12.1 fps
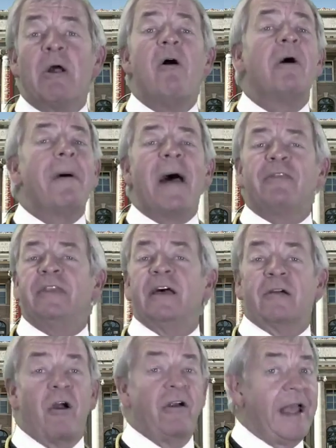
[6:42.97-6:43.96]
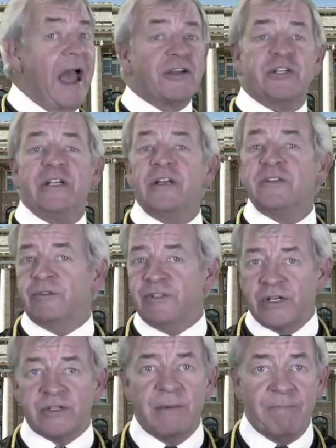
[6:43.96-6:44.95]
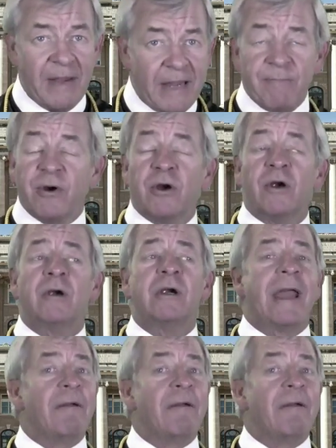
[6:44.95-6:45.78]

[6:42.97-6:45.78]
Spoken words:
all about the Kardashians or Justin Bieber